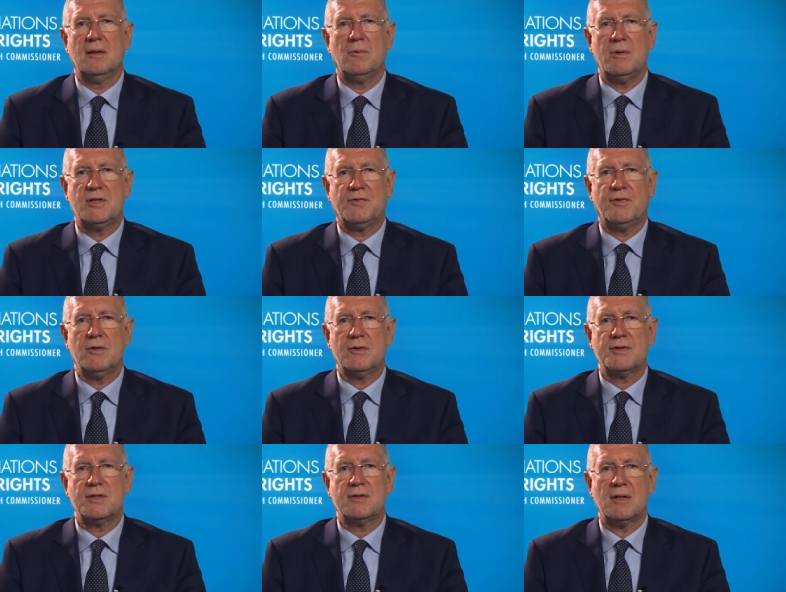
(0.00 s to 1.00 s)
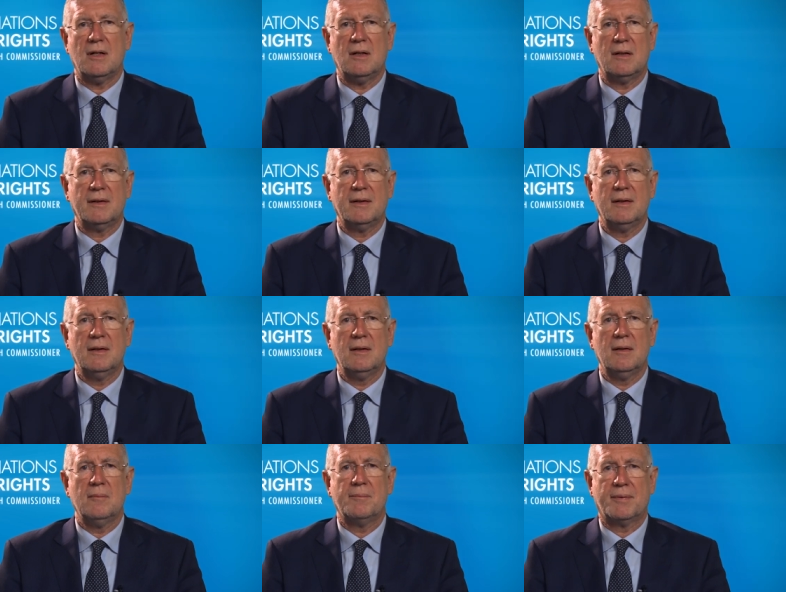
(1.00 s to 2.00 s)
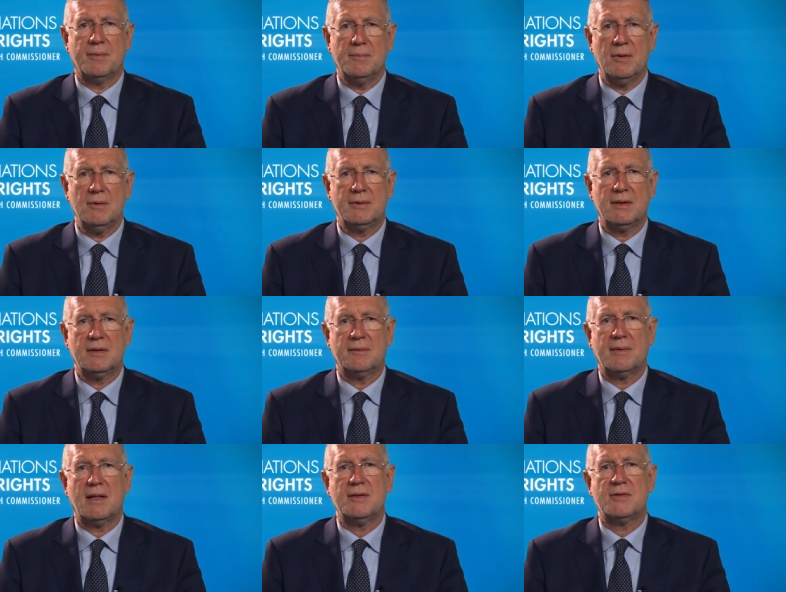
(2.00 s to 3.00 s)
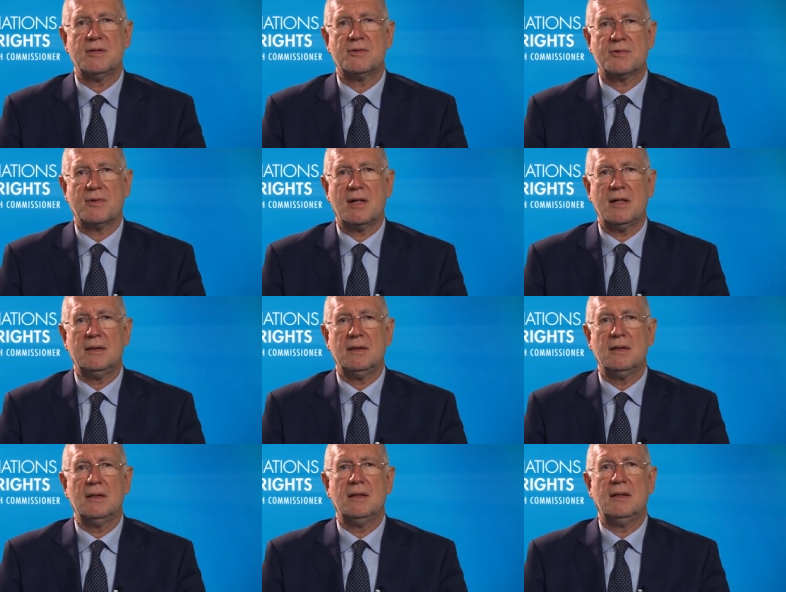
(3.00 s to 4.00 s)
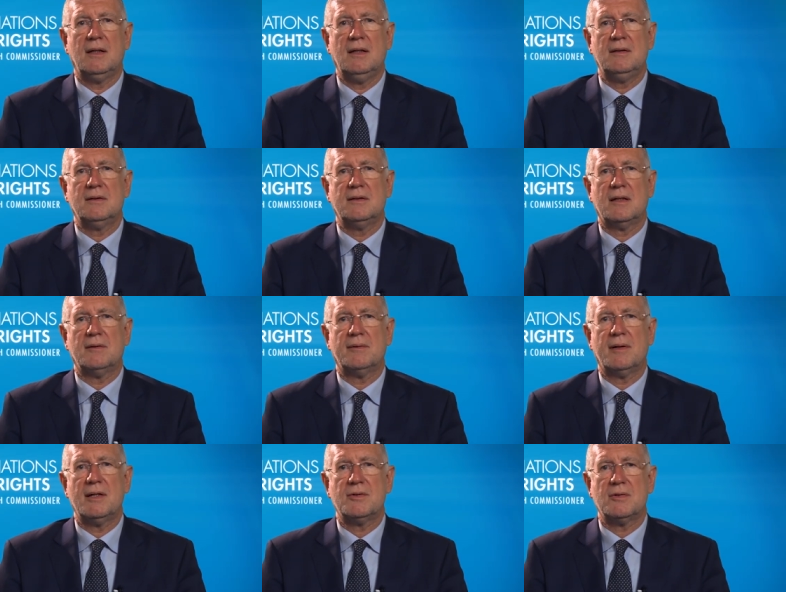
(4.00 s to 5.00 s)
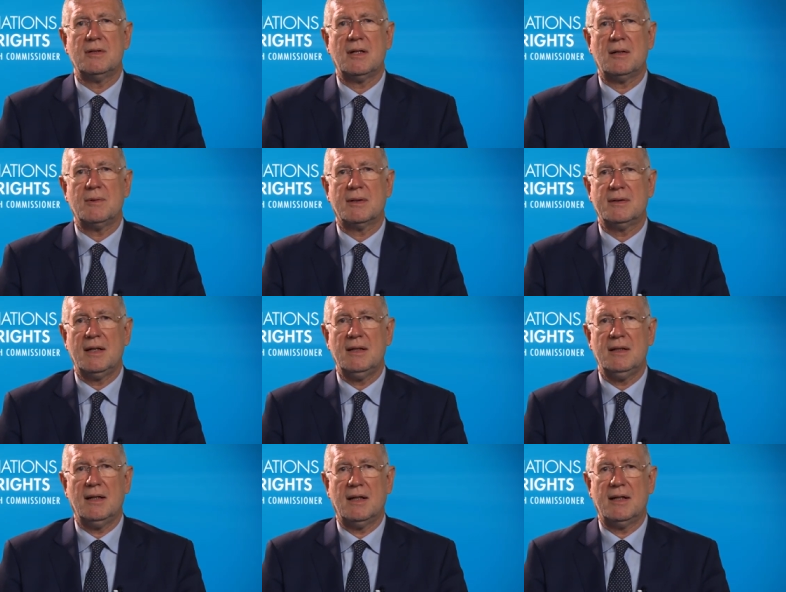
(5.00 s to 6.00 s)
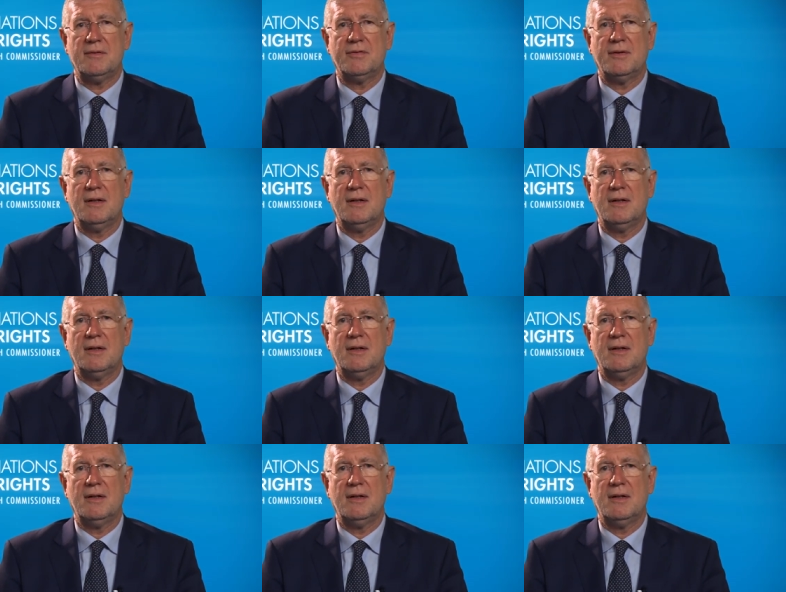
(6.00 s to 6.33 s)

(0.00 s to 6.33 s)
which focuses on promoting the rights enshrined in the Declaration in our daily life